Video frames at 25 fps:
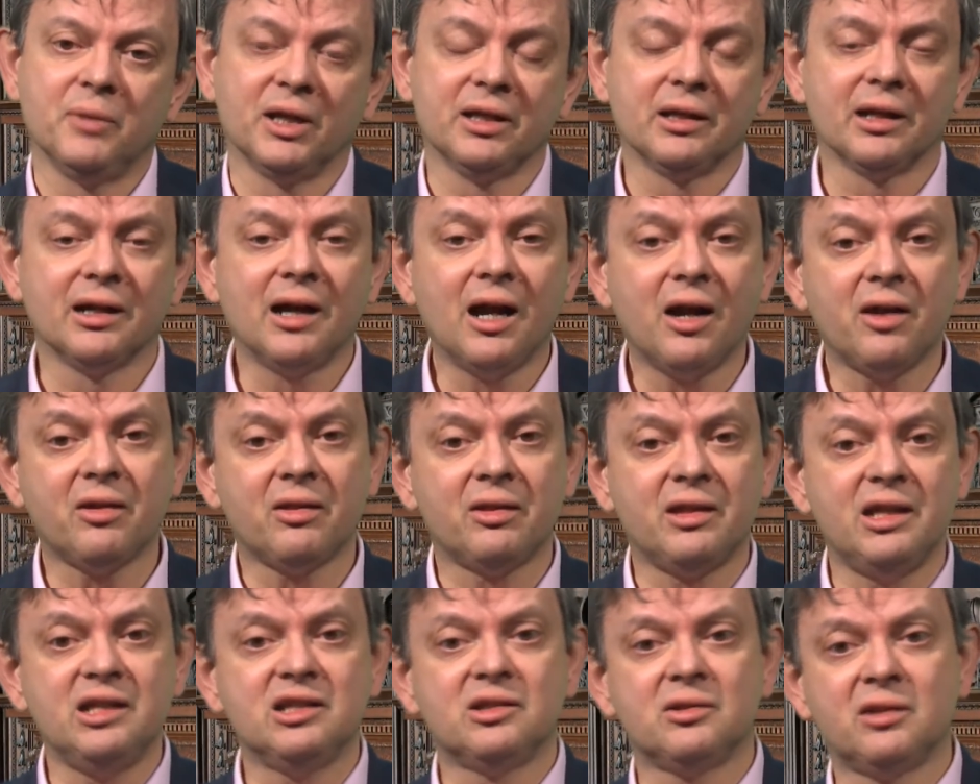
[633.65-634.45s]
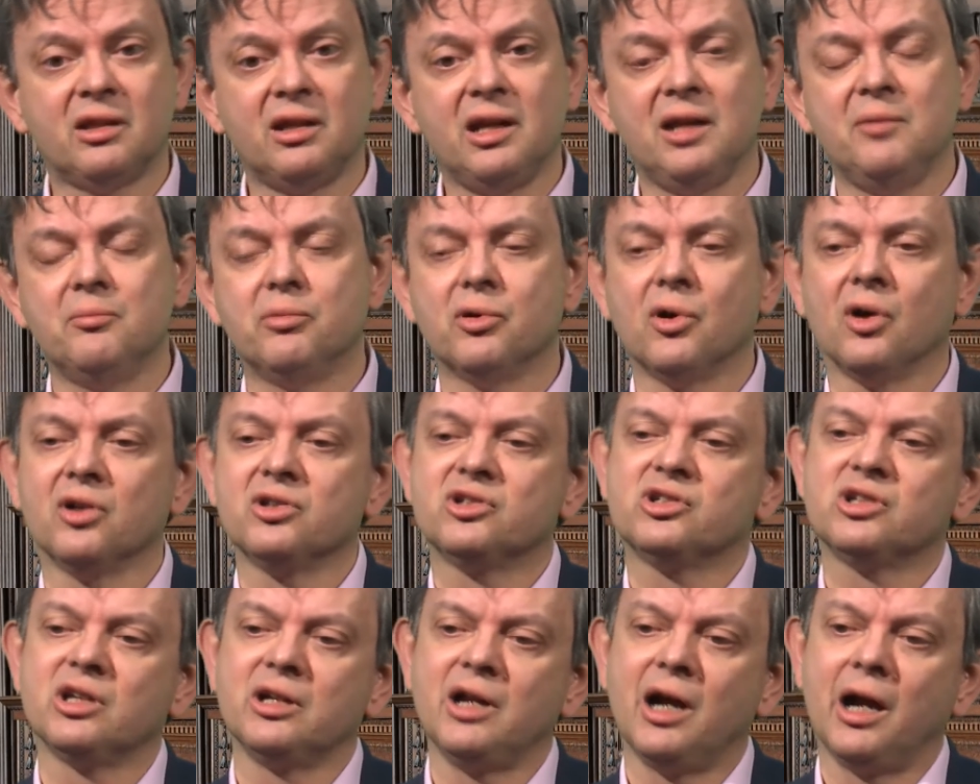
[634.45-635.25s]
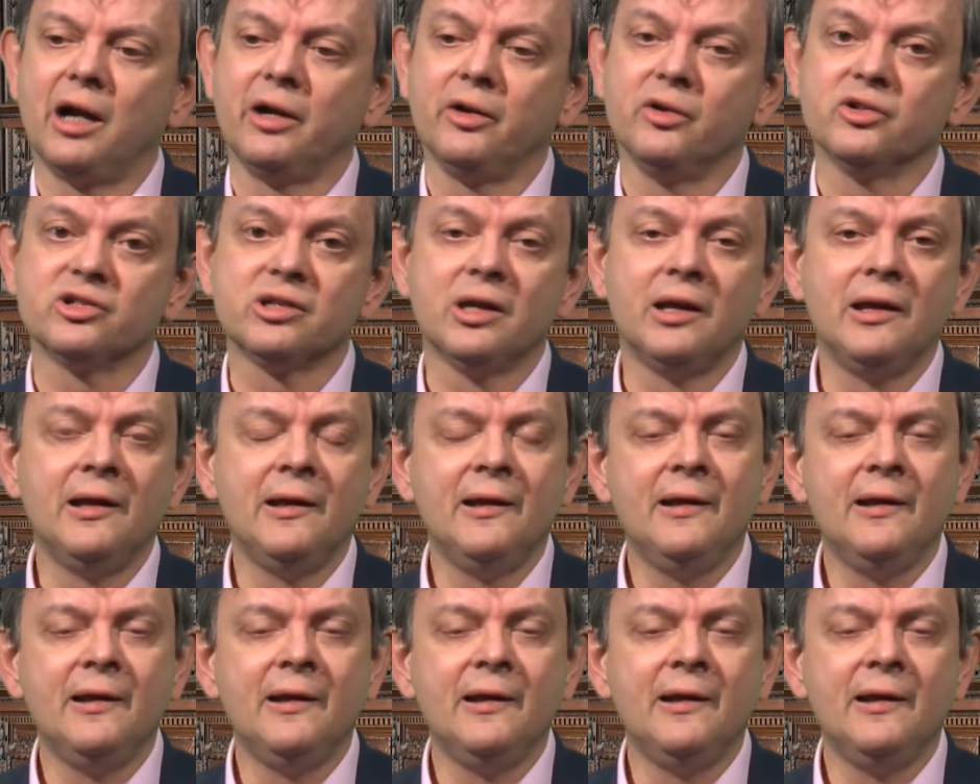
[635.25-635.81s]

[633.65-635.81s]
but there are these three broad scenarios.